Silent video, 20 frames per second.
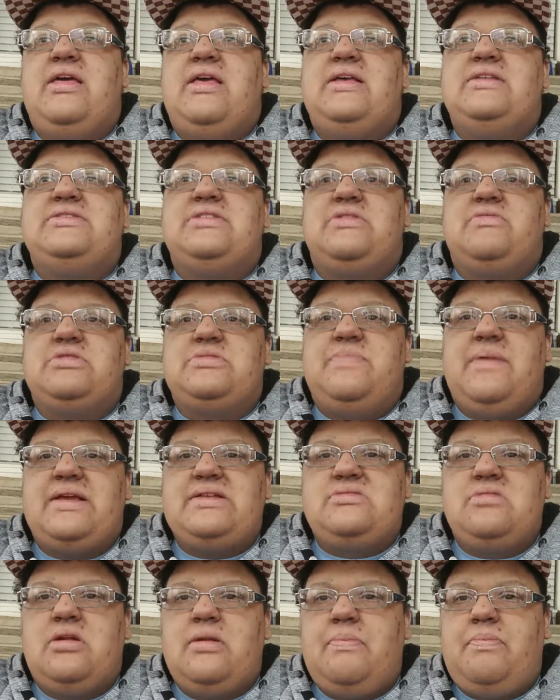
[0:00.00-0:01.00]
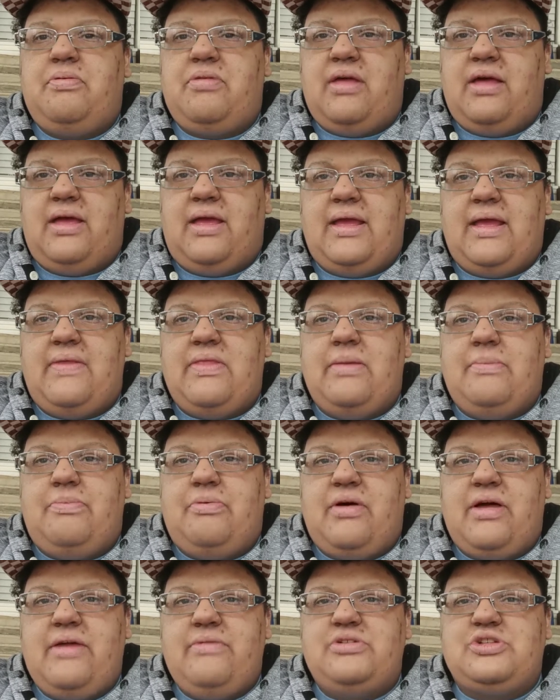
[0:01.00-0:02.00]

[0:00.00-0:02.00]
is it was based on a play, and the play